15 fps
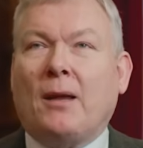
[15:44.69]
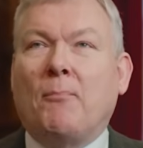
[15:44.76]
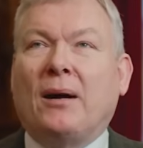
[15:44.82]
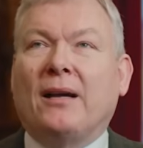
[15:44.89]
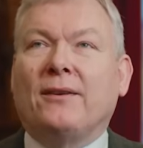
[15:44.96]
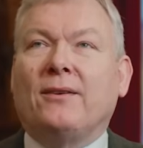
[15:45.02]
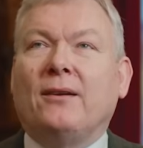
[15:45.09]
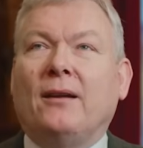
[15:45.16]

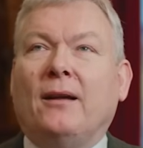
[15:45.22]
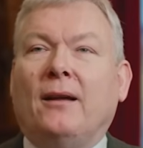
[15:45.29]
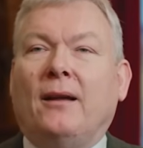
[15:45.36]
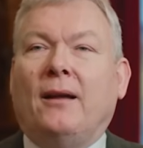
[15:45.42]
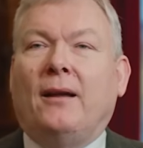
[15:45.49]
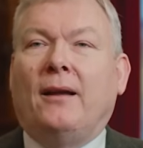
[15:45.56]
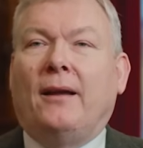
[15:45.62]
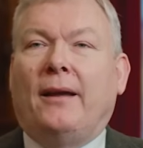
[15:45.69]
But
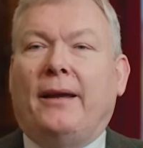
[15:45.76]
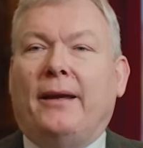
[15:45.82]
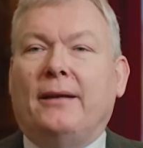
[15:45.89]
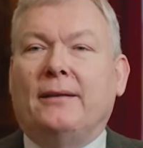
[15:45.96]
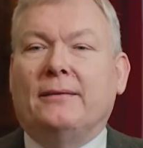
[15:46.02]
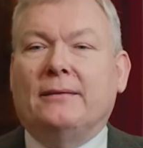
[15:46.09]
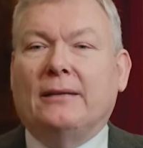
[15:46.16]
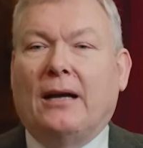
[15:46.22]

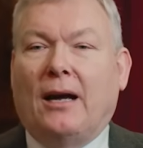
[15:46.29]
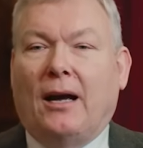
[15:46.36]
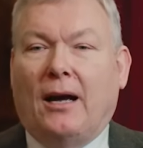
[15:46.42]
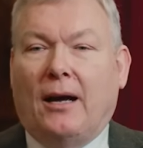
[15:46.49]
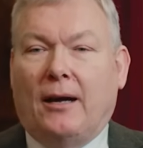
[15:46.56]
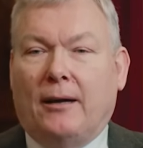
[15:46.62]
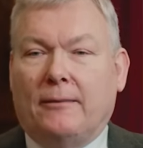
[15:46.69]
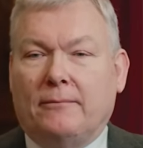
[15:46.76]
in
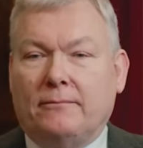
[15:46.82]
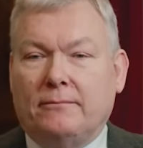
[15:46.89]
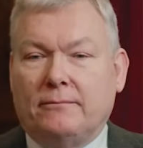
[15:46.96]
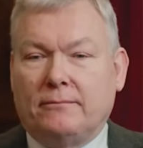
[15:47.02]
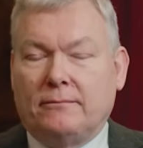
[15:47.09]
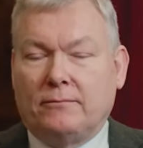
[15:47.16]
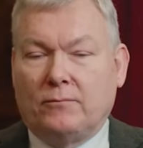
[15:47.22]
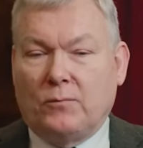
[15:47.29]

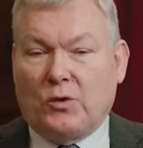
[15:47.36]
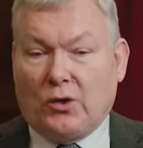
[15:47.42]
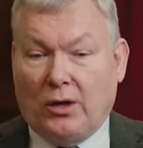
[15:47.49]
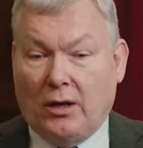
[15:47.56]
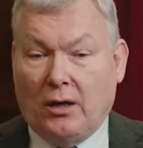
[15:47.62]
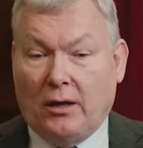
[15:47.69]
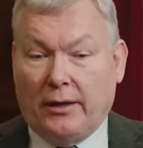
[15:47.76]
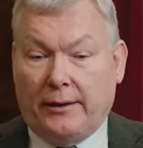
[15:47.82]

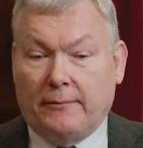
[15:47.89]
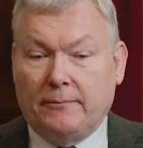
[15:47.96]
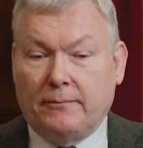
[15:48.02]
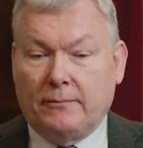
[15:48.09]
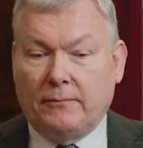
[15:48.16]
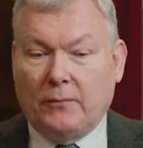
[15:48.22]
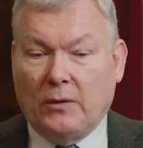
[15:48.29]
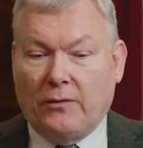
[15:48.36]
July
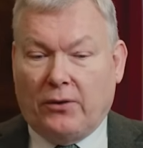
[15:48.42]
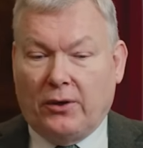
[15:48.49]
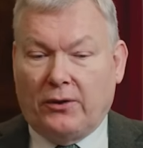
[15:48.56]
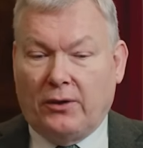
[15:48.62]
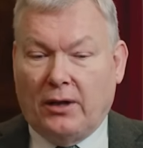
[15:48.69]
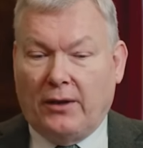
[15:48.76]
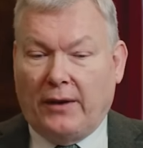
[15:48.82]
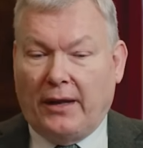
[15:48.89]
of
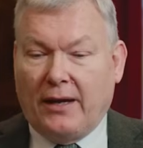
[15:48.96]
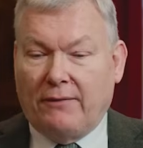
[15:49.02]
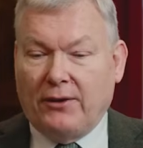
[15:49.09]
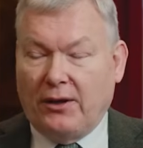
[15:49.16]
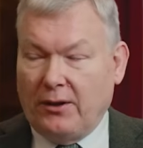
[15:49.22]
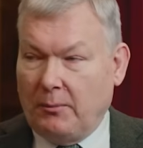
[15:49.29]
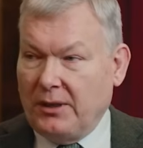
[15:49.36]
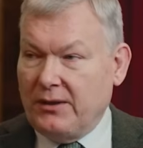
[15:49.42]
1939, they have
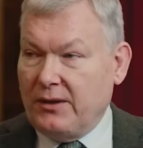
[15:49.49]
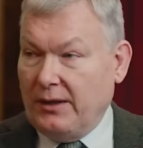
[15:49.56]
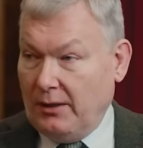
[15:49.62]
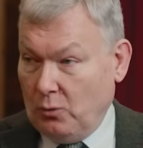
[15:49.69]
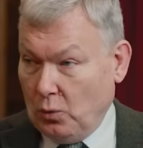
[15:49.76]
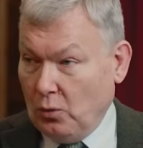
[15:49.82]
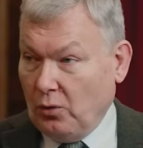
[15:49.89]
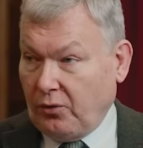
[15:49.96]
another meeting
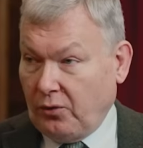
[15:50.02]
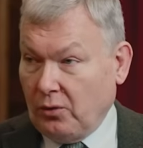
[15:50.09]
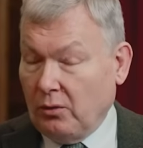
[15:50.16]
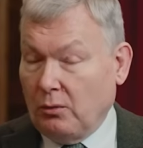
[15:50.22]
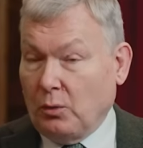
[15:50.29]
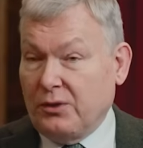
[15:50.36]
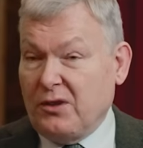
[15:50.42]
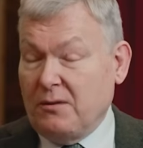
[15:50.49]
in
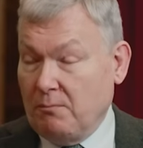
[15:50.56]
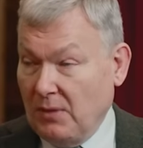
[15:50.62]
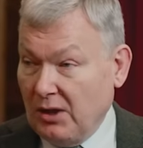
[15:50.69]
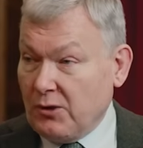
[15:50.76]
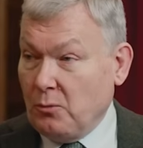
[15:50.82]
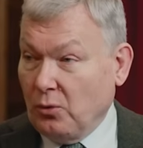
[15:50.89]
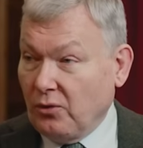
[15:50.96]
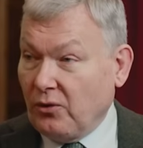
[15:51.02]
Warsaw, which is
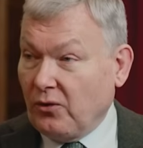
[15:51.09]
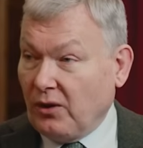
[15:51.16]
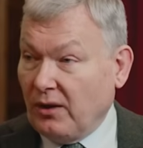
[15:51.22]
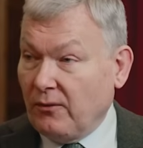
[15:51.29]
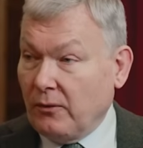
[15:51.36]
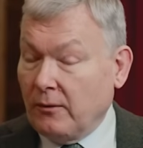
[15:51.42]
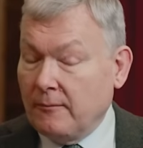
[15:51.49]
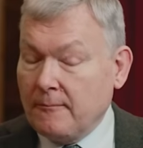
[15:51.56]
much more
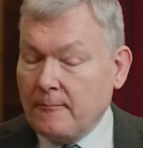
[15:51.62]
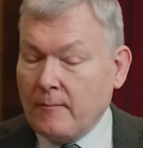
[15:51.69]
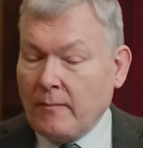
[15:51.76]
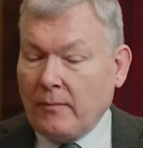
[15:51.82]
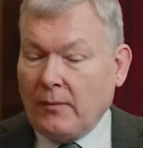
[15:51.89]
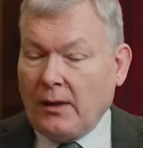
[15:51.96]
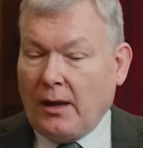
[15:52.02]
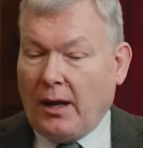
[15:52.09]
successful.
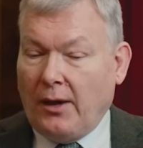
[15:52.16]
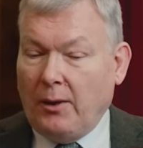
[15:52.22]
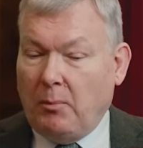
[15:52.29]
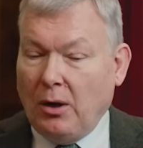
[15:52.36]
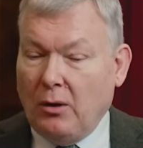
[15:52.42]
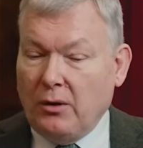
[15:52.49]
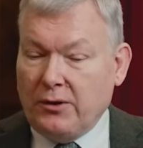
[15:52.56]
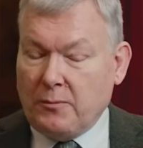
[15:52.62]
And the
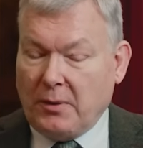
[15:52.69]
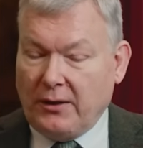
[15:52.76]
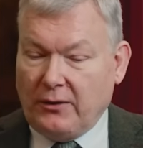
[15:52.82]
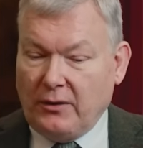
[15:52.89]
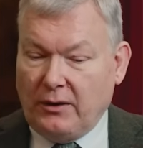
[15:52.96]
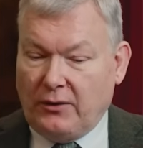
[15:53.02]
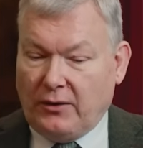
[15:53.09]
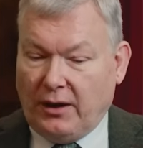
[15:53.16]
Polish
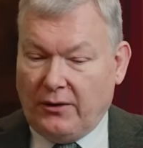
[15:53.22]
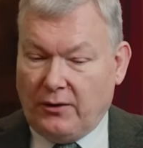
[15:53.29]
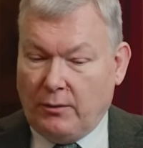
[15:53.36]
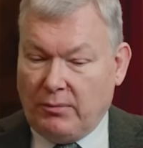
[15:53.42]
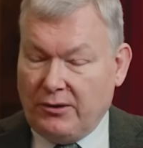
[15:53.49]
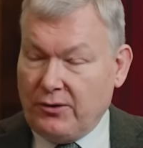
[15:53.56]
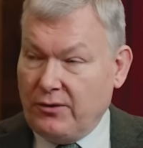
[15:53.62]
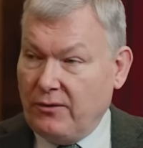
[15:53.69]
basically say to the
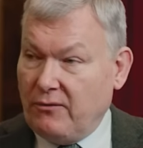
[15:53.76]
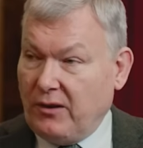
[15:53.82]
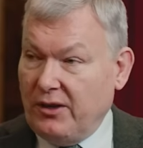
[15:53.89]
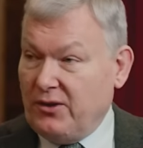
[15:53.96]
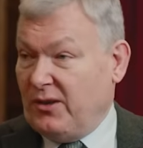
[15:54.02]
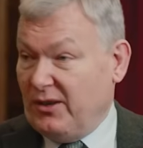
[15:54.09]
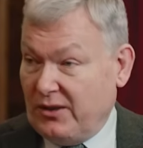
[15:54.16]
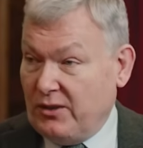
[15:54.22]
British and the
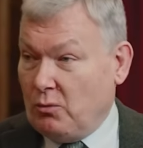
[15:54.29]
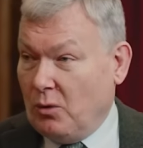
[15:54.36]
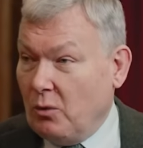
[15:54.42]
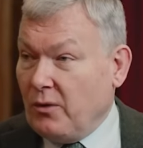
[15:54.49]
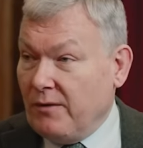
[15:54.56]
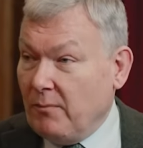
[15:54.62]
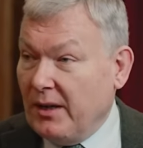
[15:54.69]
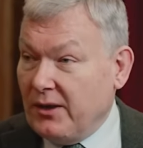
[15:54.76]
French, this is what
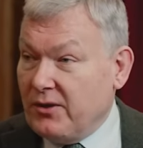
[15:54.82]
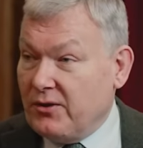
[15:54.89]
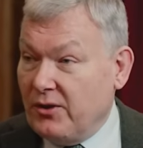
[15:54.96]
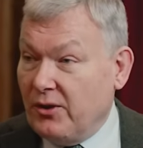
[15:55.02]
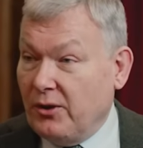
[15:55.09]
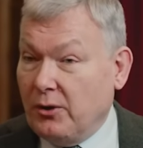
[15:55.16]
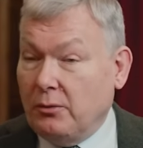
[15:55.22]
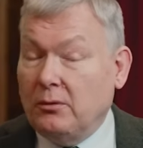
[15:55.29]
we've managed to
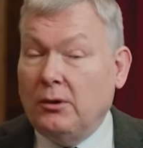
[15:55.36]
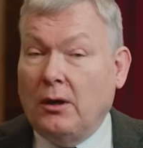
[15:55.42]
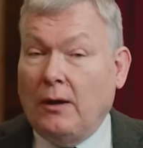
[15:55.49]
do.